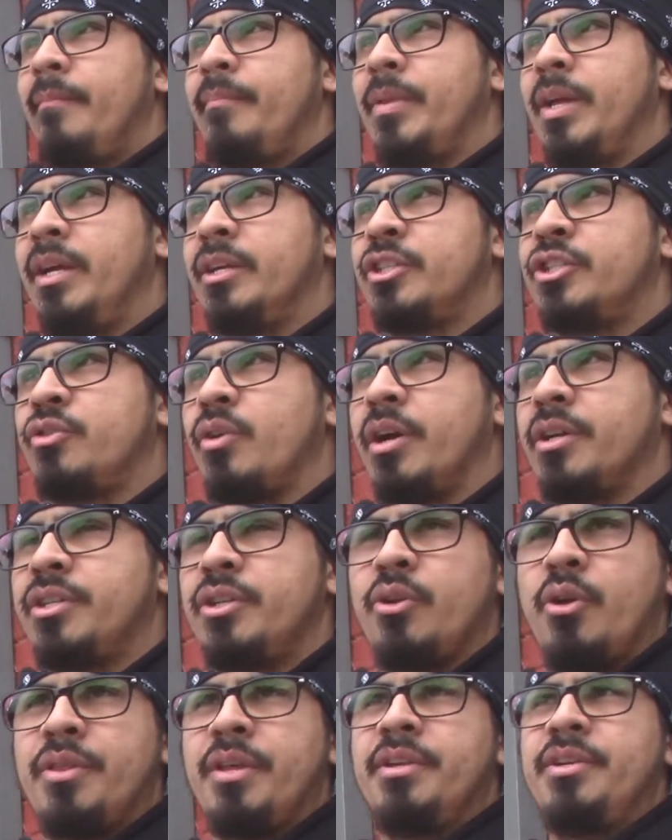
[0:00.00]
the
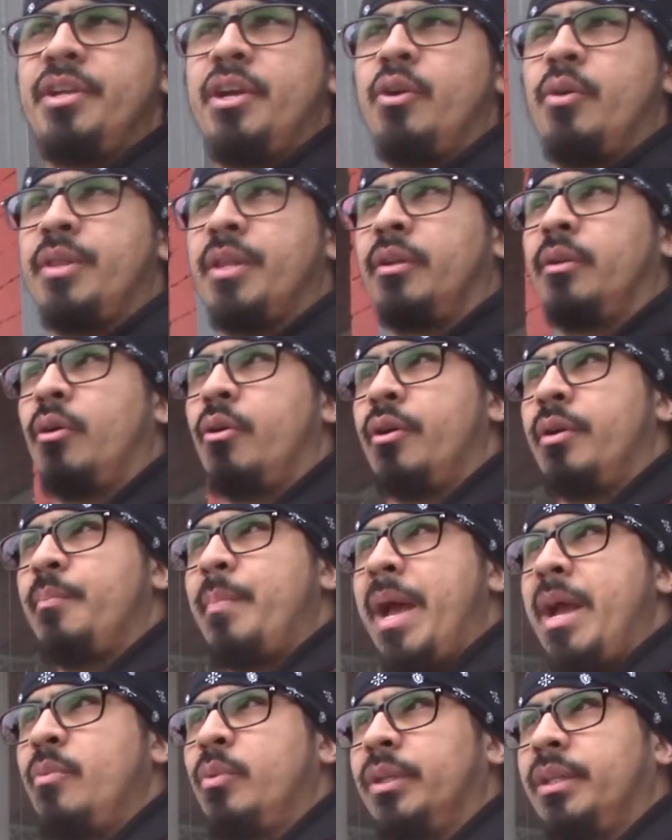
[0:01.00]
instruction or the deal the Lord
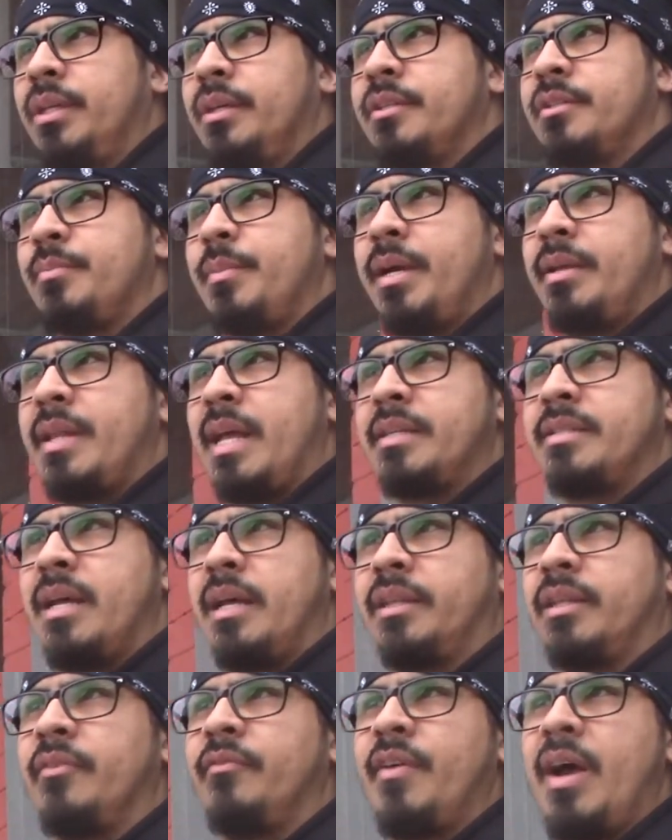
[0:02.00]
made with us, man. That's
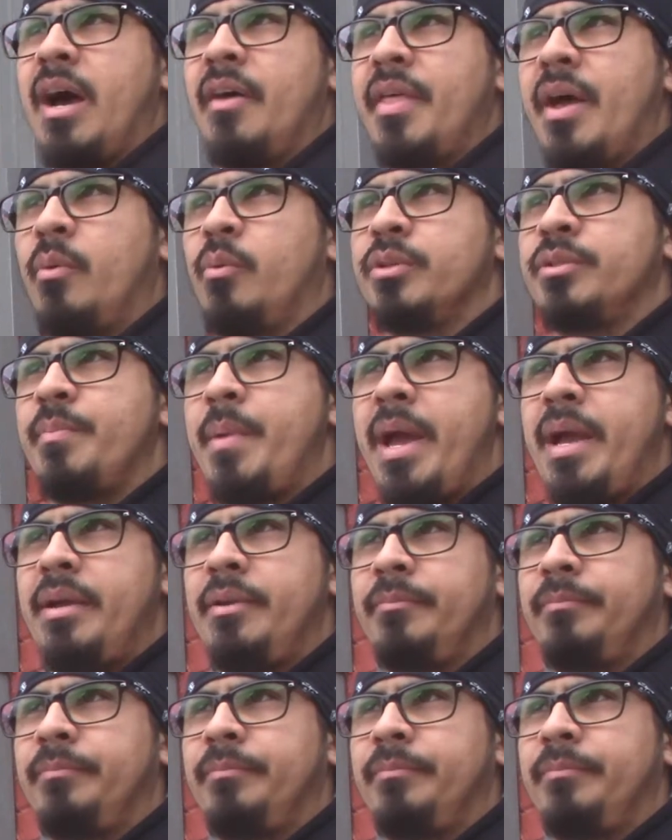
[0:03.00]
not the vow that was made.